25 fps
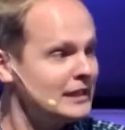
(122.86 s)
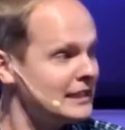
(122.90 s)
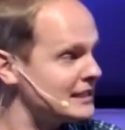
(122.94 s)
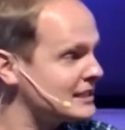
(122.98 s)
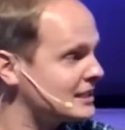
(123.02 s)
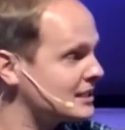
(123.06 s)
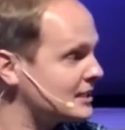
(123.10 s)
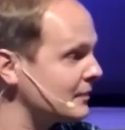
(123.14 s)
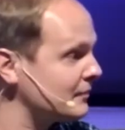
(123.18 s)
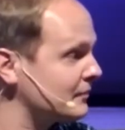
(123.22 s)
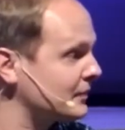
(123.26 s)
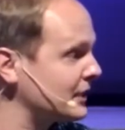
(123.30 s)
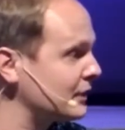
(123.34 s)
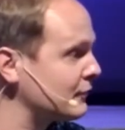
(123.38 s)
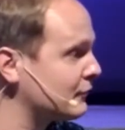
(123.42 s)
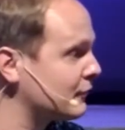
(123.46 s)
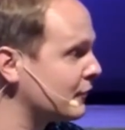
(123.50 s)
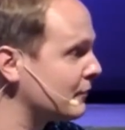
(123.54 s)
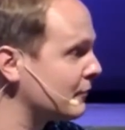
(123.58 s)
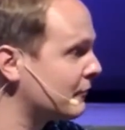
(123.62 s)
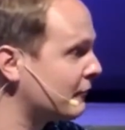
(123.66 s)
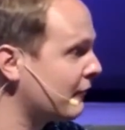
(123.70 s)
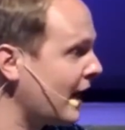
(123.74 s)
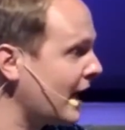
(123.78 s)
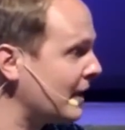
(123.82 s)
something
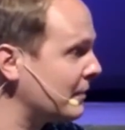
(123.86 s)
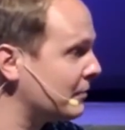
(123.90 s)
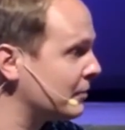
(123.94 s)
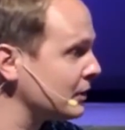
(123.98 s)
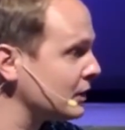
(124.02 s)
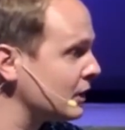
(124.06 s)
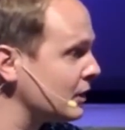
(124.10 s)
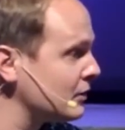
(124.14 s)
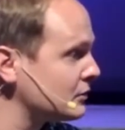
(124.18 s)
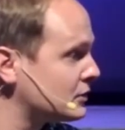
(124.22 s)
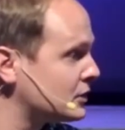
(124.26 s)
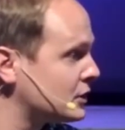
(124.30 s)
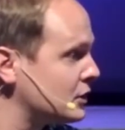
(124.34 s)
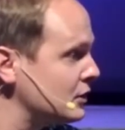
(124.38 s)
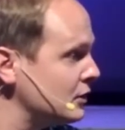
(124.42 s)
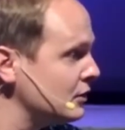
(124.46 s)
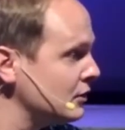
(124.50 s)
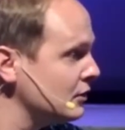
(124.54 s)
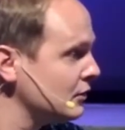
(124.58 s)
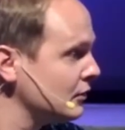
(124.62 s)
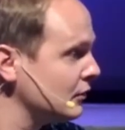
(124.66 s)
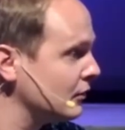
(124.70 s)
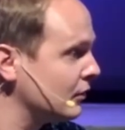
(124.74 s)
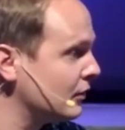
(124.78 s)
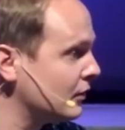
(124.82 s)
from Five Below
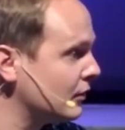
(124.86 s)
too.